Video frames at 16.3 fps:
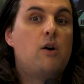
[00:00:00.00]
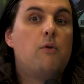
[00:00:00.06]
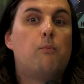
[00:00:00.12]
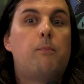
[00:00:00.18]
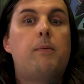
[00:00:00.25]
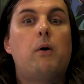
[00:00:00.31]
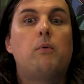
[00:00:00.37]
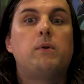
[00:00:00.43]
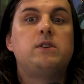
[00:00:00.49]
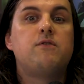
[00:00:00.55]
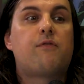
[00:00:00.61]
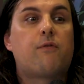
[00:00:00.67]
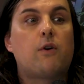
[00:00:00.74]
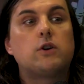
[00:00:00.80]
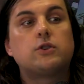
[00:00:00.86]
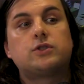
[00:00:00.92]
But when you
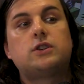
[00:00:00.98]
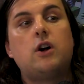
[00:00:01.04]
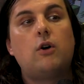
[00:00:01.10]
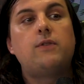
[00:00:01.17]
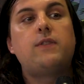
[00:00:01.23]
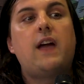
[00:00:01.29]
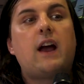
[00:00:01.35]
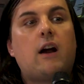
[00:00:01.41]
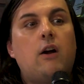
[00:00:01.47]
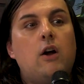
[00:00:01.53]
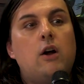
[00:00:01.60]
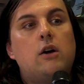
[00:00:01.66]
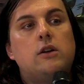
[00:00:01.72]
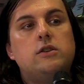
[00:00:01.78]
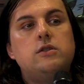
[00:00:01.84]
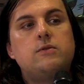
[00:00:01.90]
first go there,
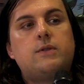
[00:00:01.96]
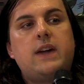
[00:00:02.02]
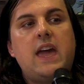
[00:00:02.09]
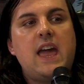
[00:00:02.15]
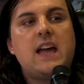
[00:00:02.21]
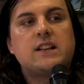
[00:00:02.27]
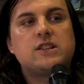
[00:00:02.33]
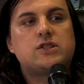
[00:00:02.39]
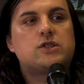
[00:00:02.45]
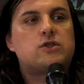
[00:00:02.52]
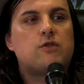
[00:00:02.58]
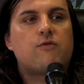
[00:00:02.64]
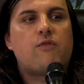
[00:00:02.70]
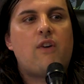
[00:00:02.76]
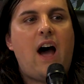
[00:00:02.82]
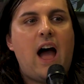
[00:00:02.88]
you can't
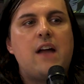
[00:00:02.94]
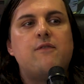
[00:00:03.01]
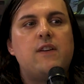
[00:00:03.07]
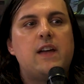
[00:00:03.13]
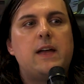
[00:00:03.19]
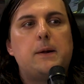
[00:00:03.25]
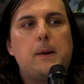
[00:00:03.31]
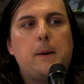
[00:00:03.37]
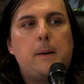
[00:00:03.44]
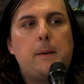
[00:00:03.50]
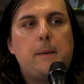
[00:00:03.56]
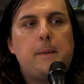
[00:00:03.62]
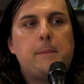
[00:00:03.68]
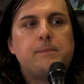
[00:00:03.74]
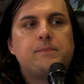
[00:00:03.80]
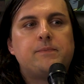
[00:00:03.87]
survive it
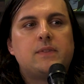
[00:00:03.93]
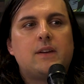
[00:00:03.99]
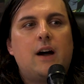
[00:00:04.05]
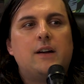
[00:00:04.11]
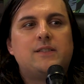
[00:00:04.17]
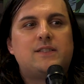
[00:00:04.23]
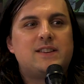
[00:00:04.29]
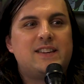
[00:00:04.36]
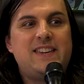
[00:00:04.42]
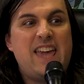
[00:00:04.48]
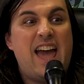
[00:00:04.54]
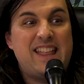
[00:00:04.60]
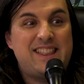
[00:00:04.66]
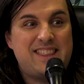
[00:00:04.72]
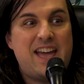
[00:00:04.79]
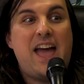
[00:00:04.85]
to
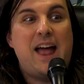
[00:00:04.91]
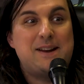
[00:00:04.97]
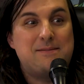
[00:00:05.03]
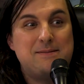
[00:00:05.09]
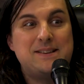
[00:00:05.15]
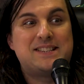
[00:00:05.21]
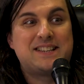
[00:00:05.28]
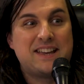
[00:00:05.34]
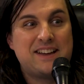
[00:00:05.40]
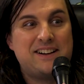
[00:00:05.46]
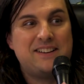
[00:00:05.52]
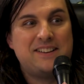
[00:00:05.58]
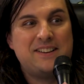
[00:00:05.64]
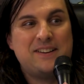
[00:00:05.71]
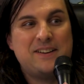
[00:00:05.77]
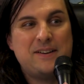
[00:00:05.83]
get the enemy skill.